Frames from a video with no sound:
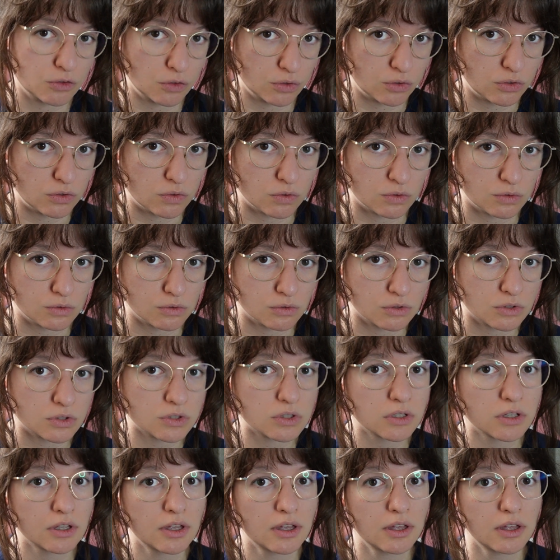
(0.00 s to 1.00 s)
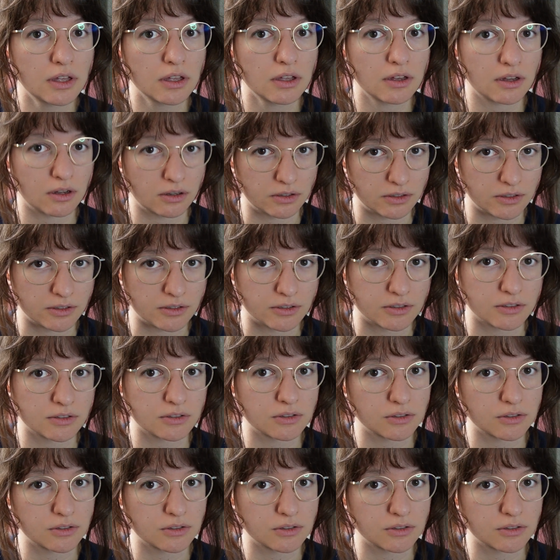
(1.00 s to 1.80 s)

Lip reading: to use colored